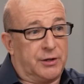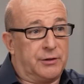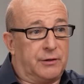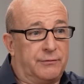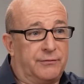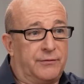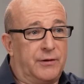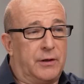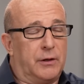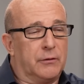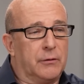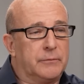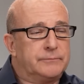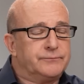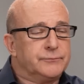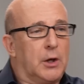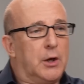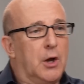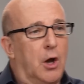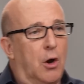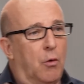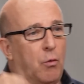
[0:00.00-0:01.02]
how they feel.
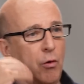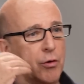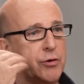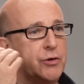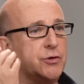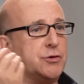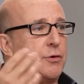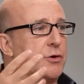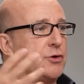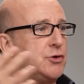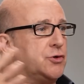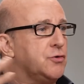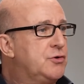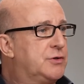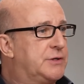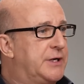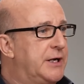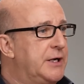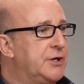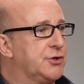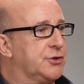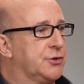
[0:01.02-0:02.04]
What you do is you
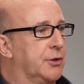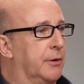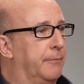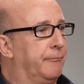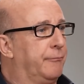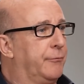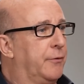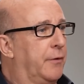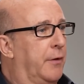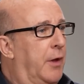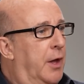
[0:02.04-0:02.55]
teach them